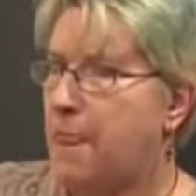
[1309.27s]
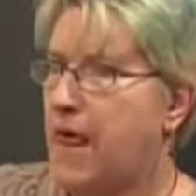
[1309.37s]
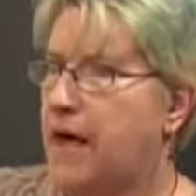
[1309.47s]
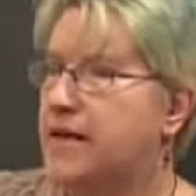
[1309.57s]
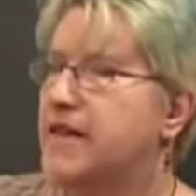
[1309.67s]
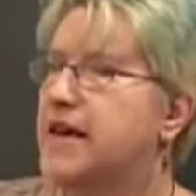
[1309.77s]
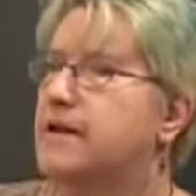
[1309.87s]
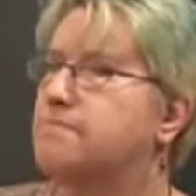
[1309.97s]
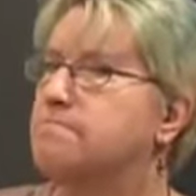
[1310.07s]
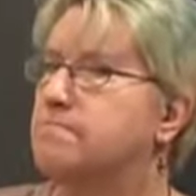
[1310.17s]
and
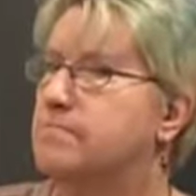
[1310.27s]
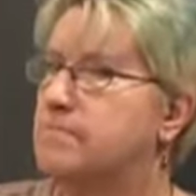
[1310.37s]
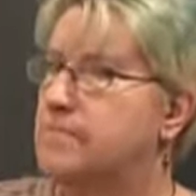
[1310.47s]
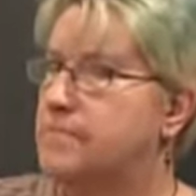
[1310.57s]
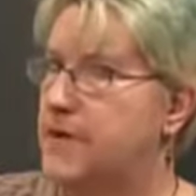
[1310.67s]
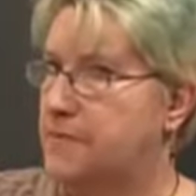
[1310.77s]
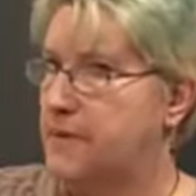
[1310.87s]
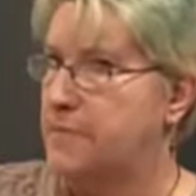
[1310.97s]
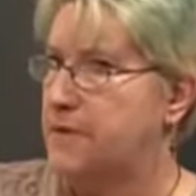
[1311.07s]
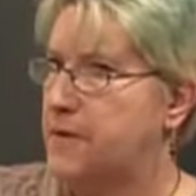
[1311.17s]
yet it
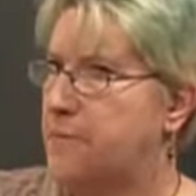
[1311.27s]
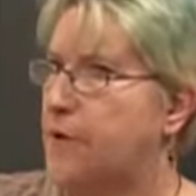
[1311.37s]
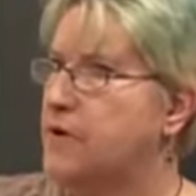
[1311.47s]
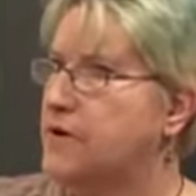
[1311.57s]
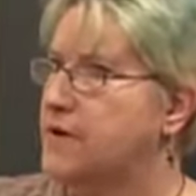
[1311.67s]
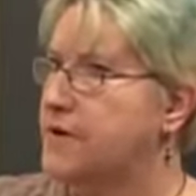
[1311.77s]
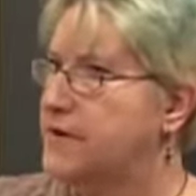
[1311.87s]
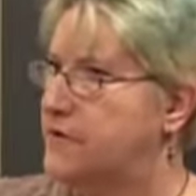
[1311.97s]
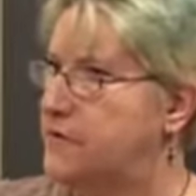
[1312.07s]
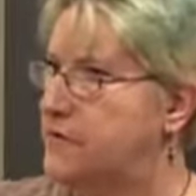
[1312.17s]
might be important
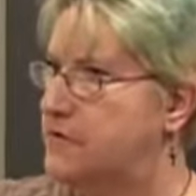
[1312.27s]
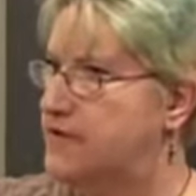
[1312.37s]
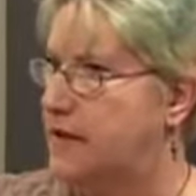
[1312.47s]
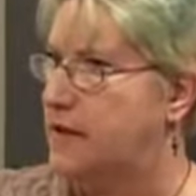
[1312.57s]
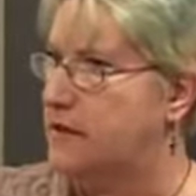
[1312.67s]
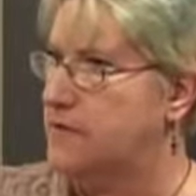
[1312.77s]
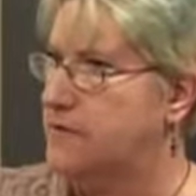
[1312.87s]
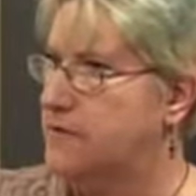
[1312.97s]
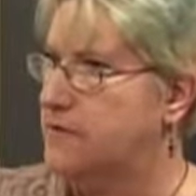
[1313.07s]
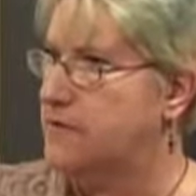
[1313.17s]
to tell
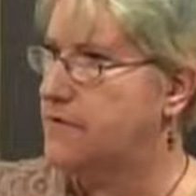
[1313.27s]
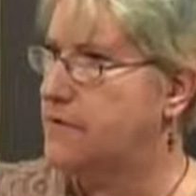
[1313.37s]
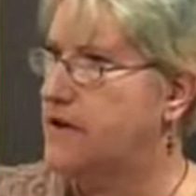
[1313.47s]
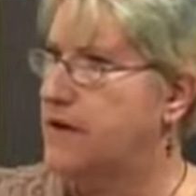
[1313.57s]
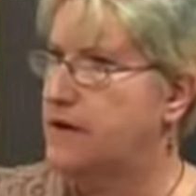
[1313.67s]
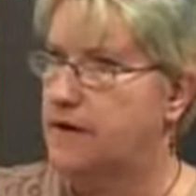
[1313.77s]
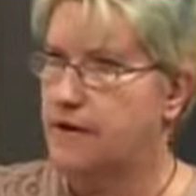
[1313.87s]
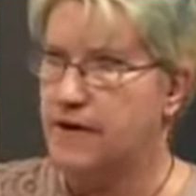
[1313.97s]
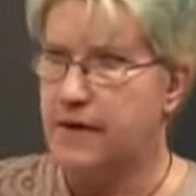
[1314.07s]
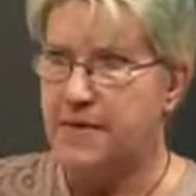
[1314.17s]

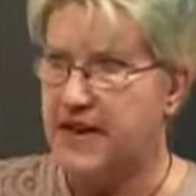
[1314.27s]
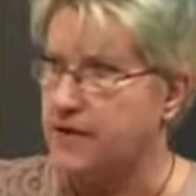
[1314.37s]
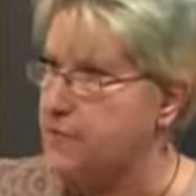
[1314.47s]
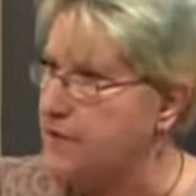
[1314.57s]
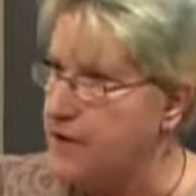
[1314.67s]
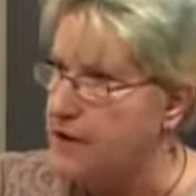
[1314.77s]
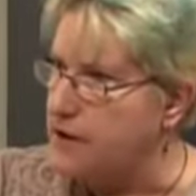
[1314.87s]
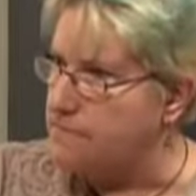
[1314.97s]
EMS when they come.